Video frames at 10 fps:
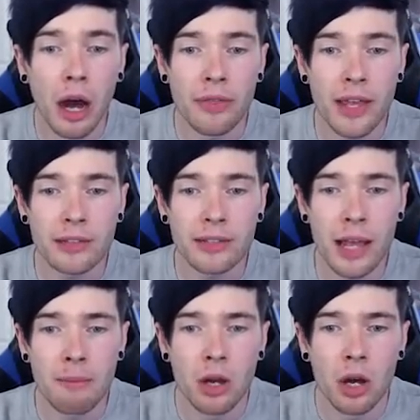I think it's
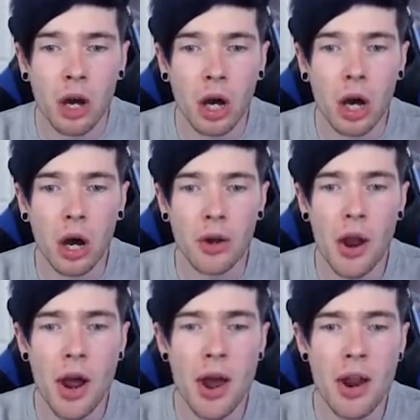him. Oh,
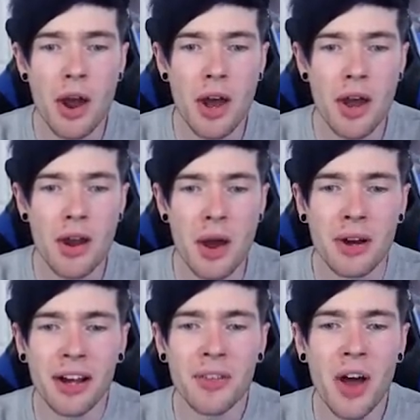no, no, no, no, no, no,
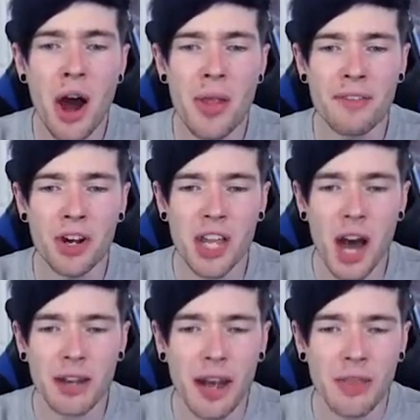no. No, they've got a
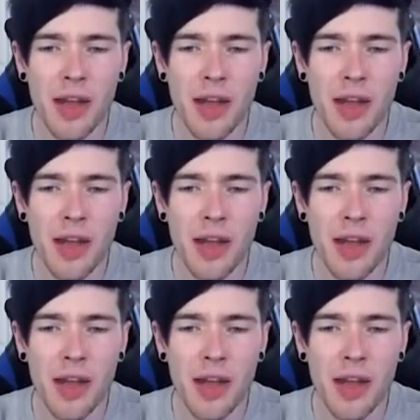gun.